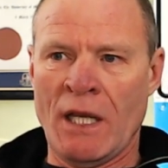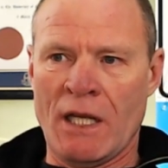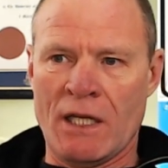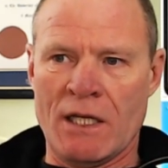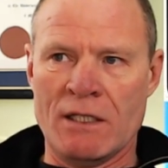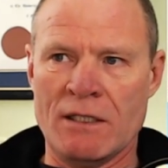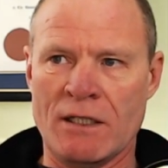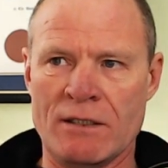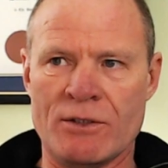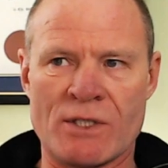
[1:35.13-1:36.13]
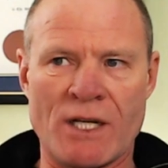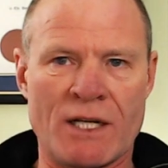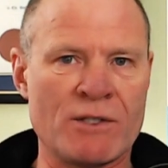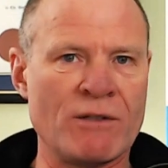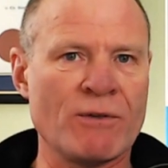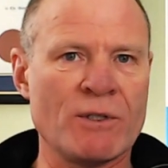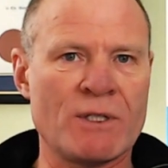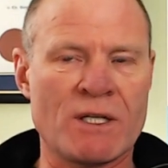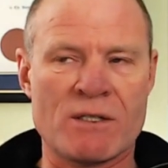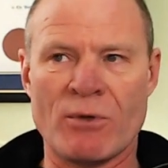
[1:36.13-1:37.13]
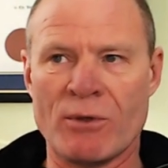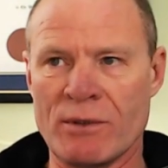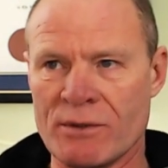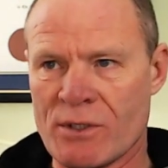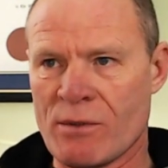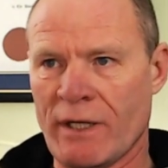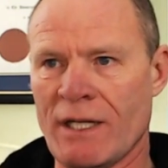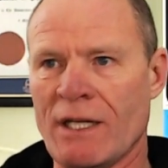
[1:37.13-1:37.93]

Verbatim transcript: and uh, just ask you for a testimonial just so I